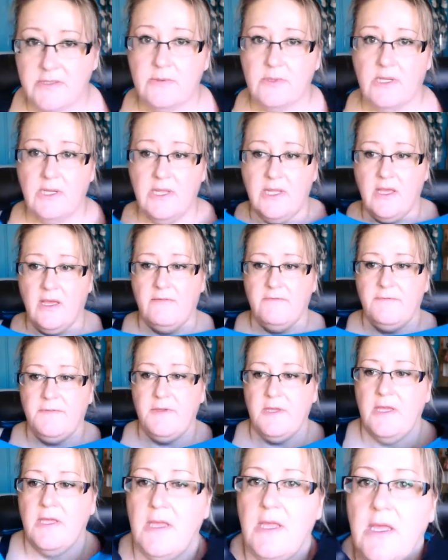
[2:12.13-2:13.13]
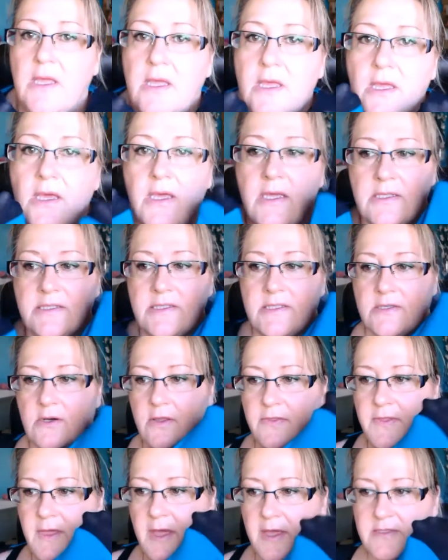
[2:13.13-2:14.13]
really comfy. It's
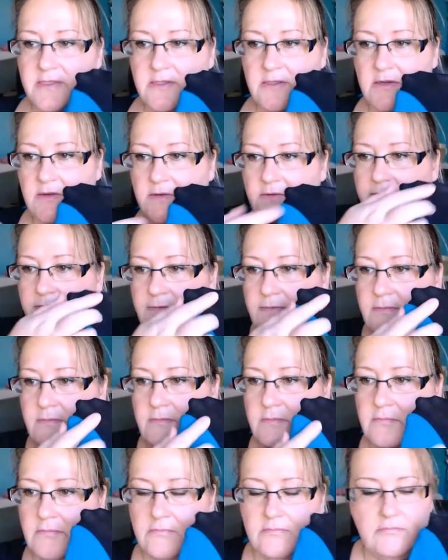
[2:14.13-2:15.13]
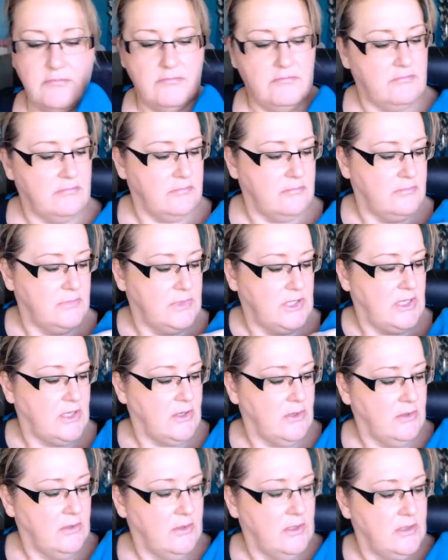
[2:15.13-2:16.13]
got that sort of, what do you
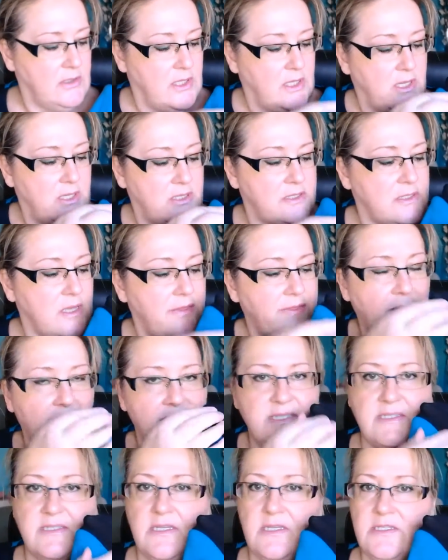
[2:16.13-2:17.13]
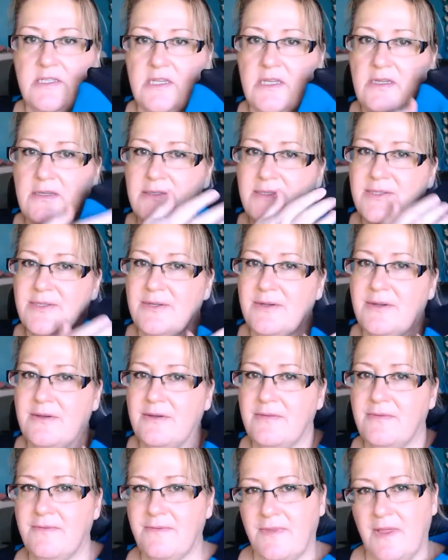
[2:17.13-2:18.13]
call it? It's got that stitching sort
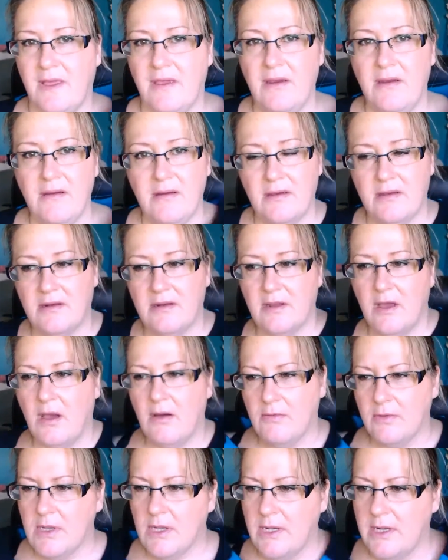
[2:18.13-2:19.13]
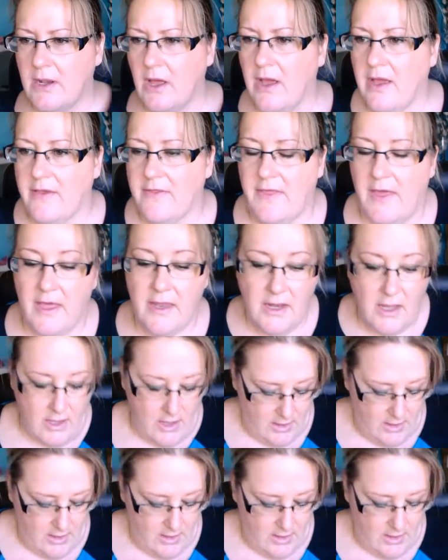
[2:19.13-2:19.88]
of there, and I really like that.